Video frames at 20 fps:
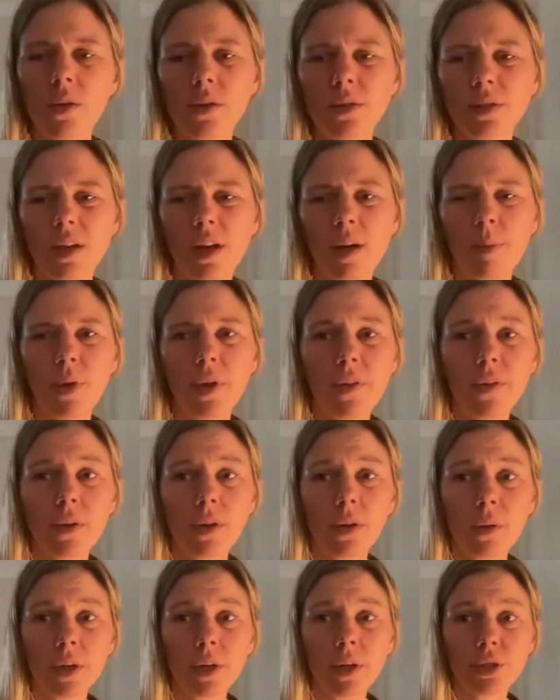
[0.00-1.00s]
a couple other
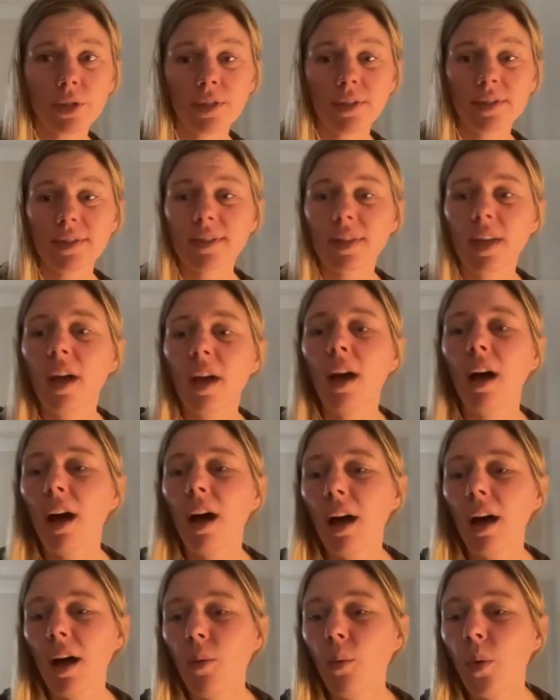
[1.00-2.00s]
questions.
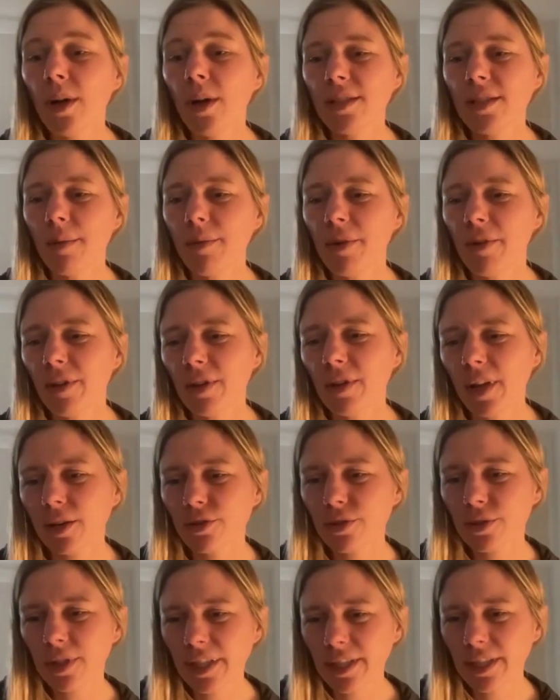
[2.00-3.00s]
What type of
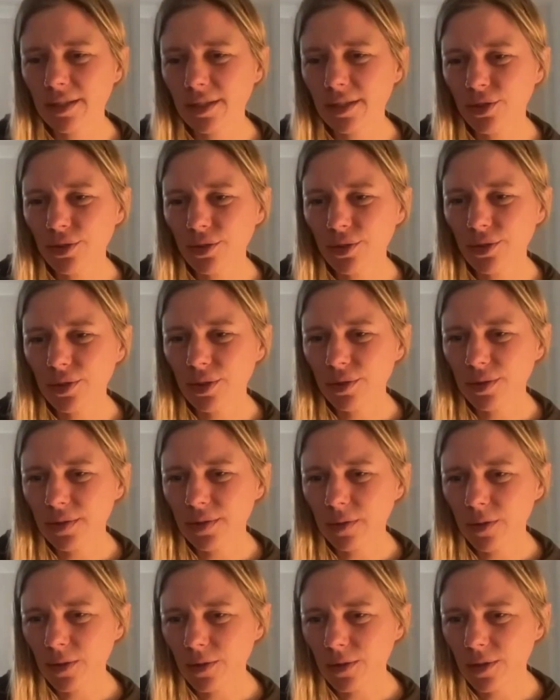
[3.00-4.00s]
electrolytes do you use for
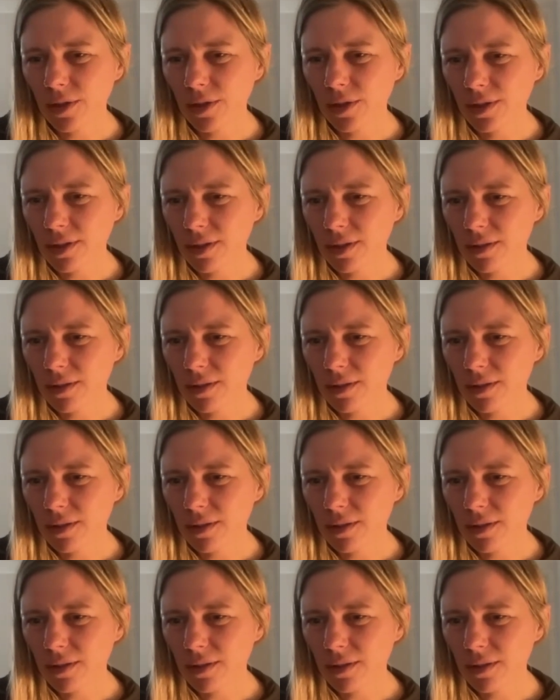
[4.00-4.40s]
your dog?